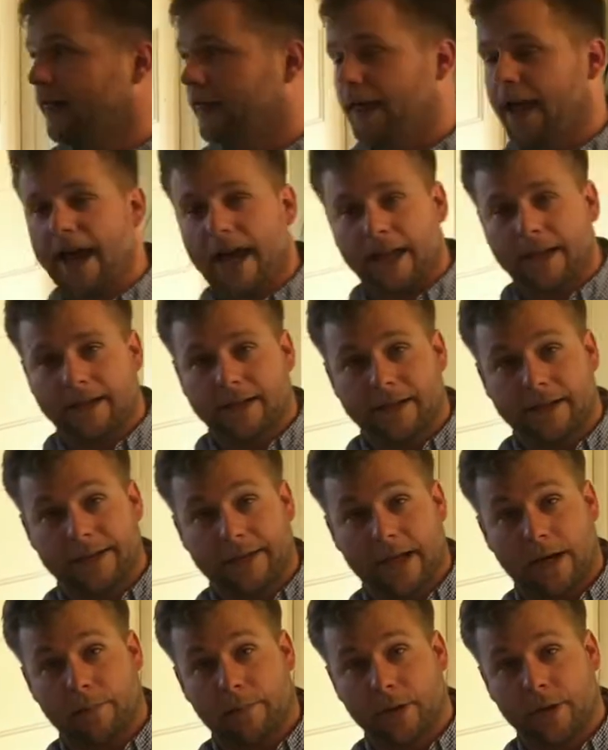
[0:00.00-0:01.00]
That is
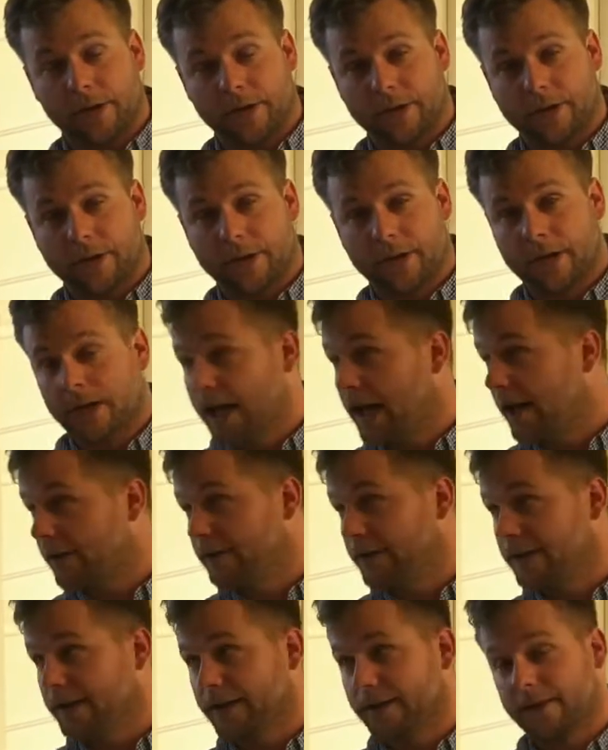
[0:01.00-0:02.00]
how
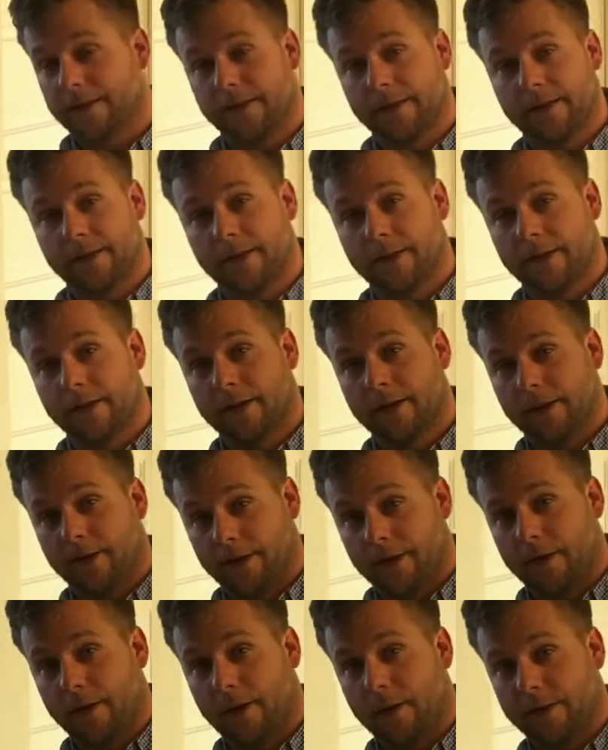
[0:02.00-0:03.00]
dense
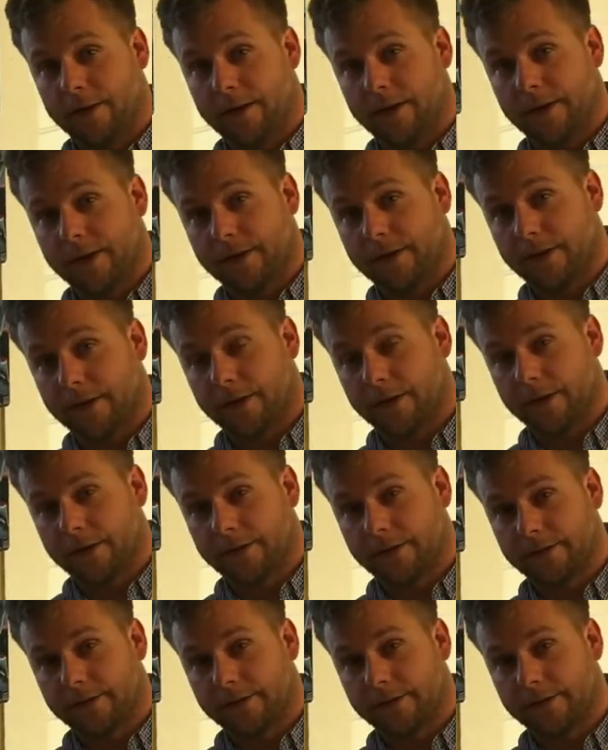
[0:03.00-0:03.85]
our sticks are.